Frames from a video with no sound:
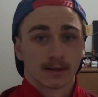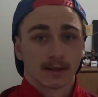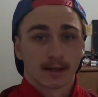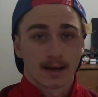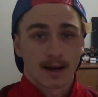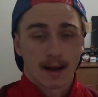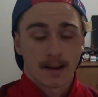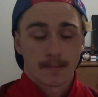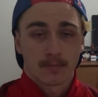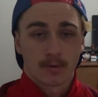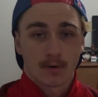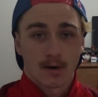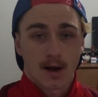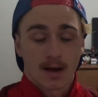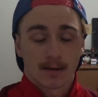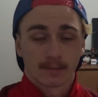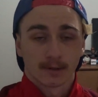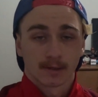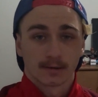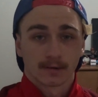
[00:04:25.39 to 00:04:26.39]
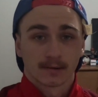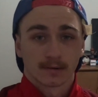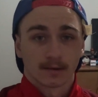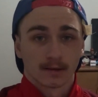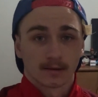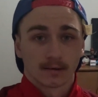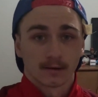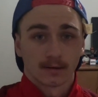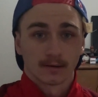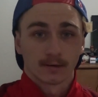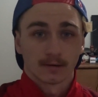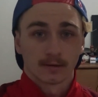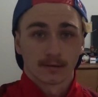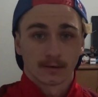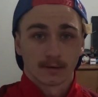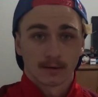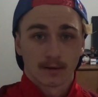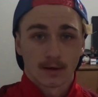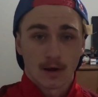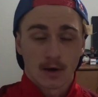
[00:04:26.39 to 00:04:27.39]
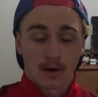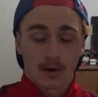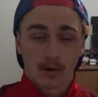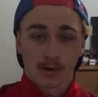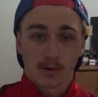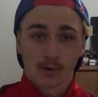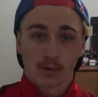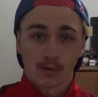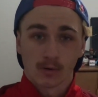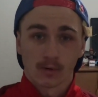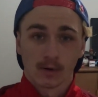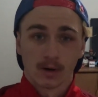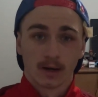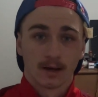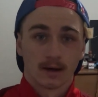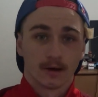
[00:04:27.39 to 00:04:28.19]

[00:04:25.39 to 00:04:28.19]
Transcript: and I promise this is no